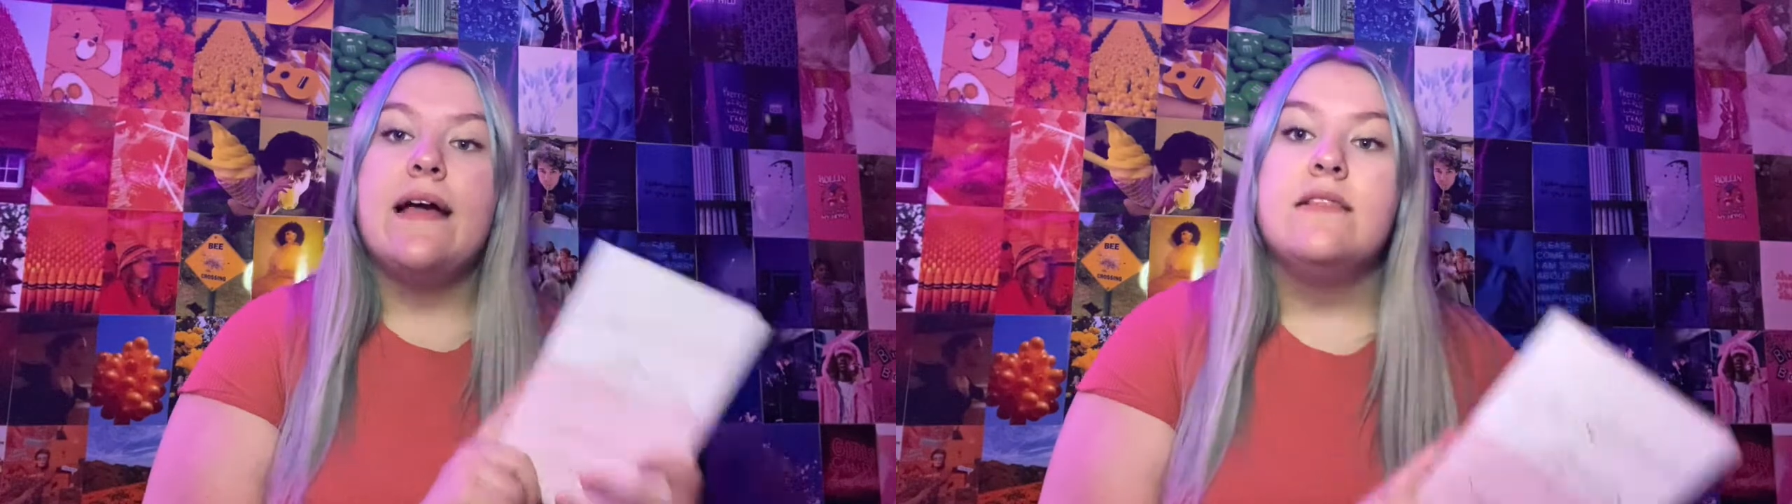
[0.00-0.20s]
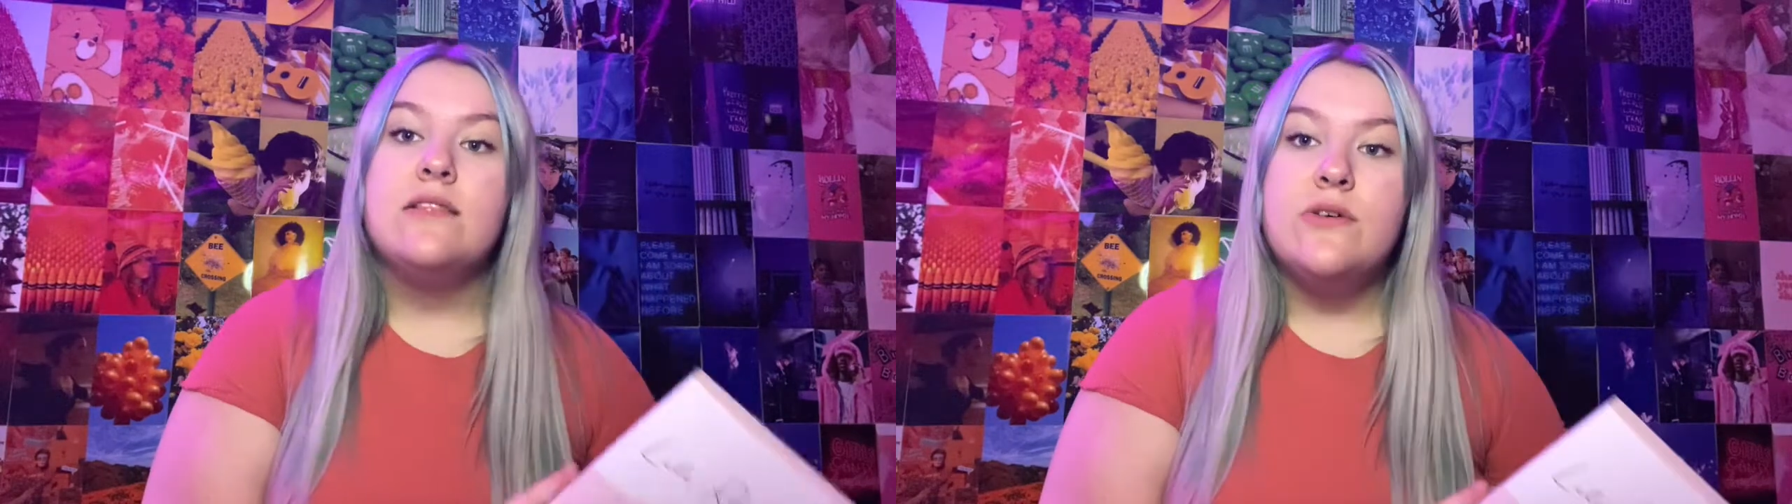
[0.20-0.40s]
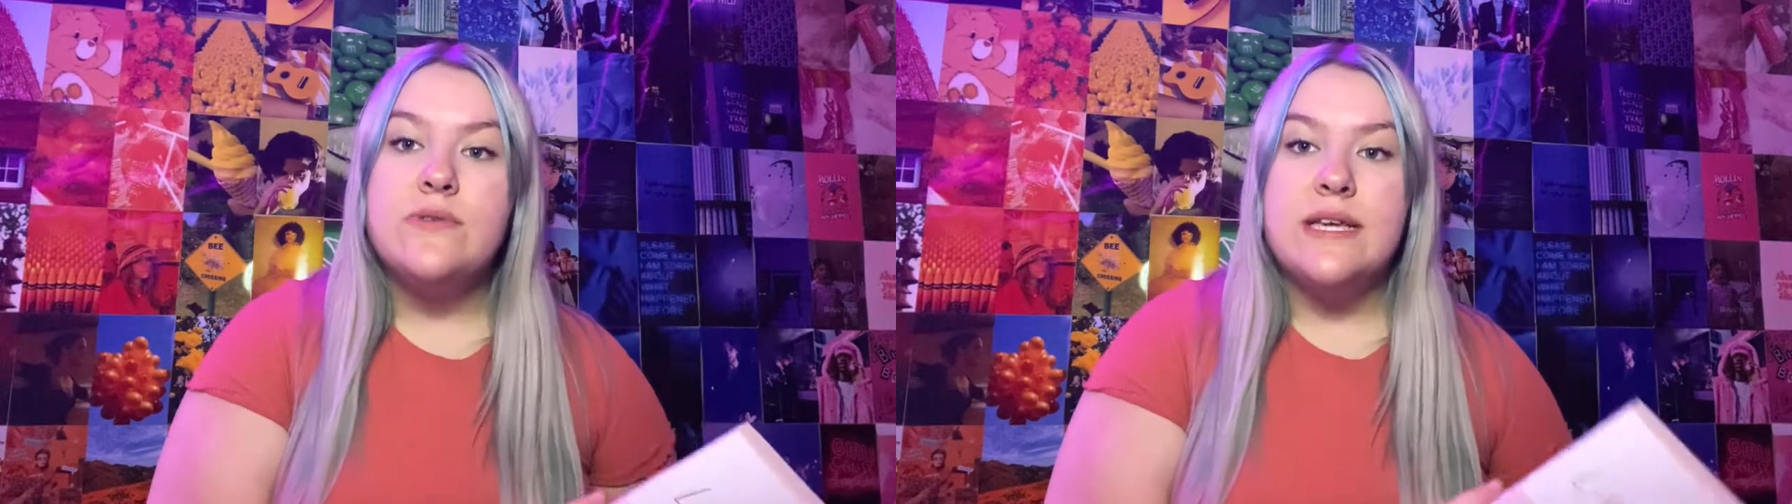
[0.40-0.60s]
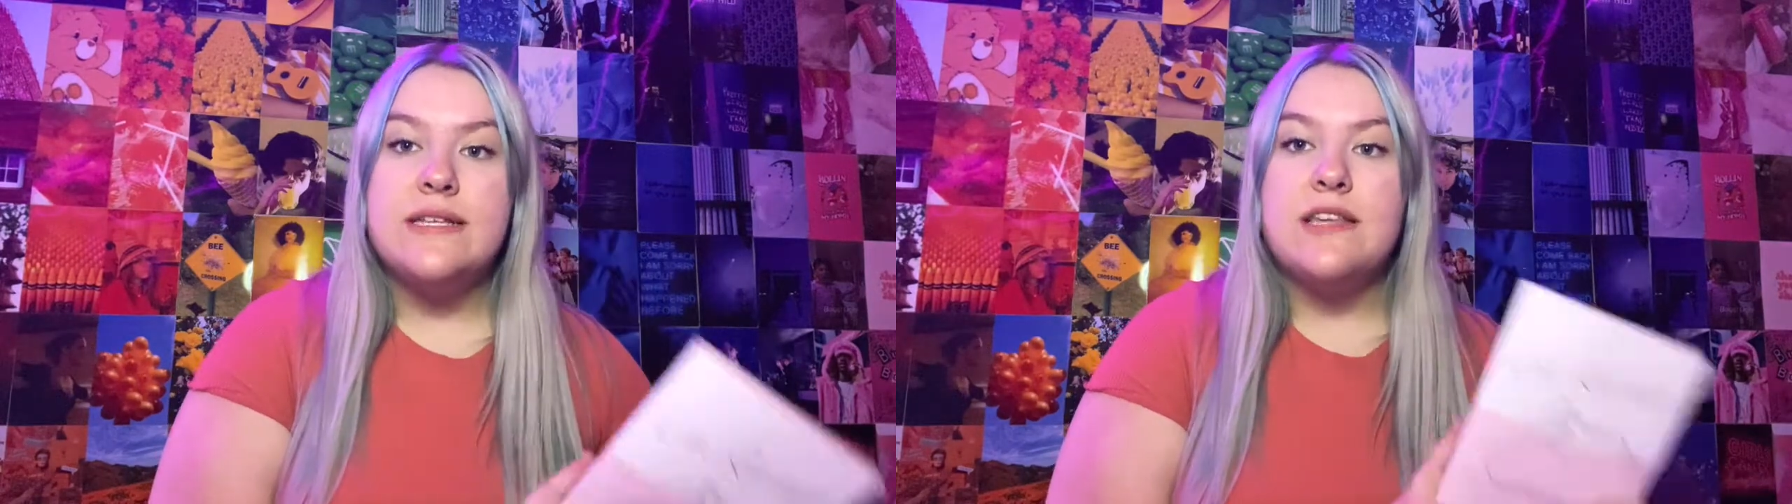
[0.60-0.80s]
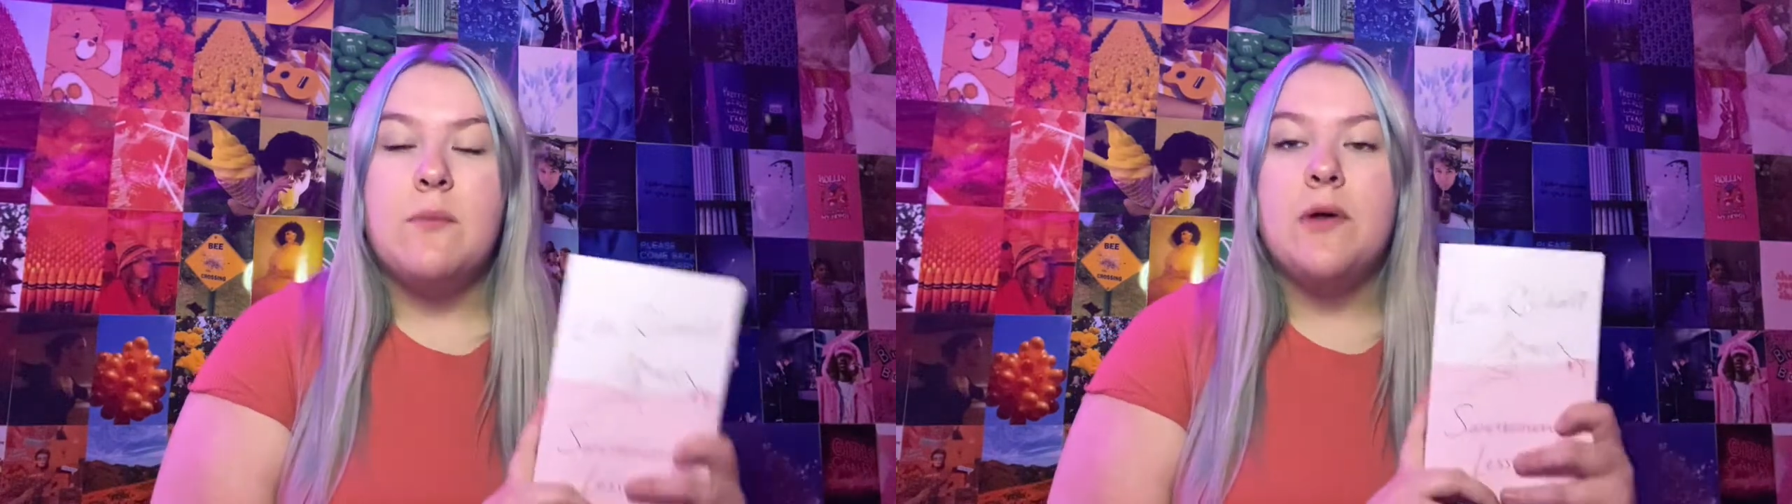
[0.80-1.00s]
losing
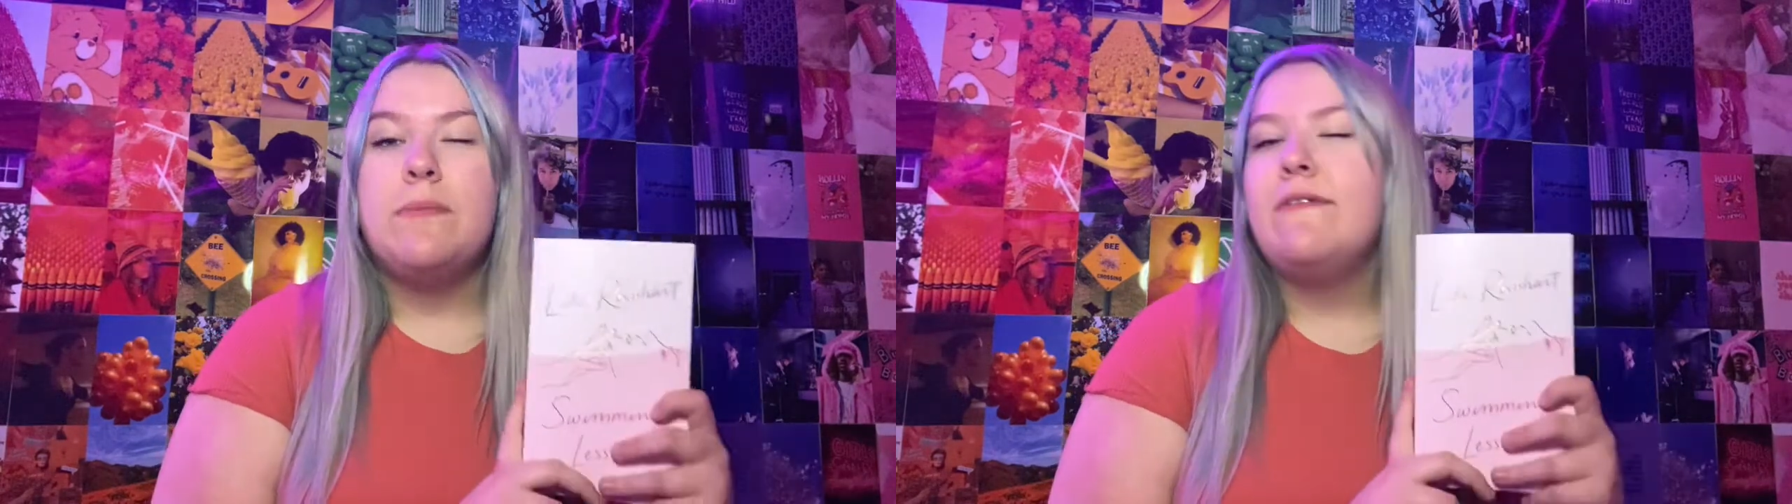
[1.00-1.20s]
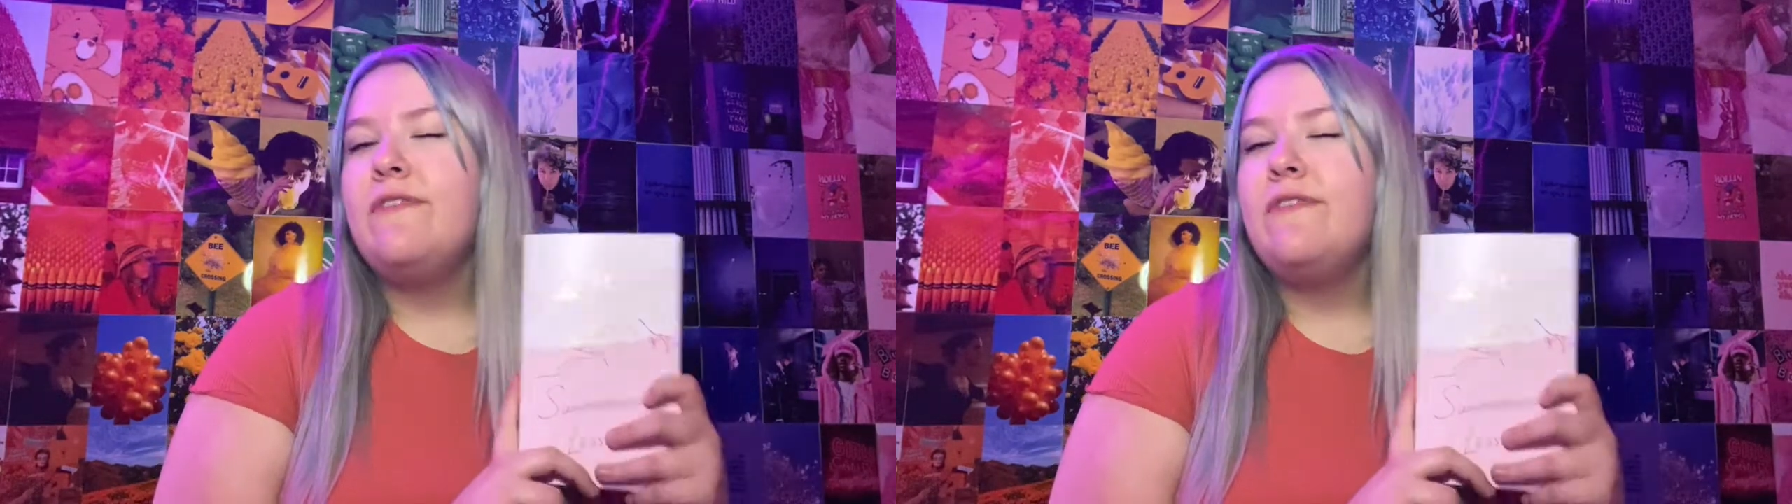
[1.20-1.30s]
someone but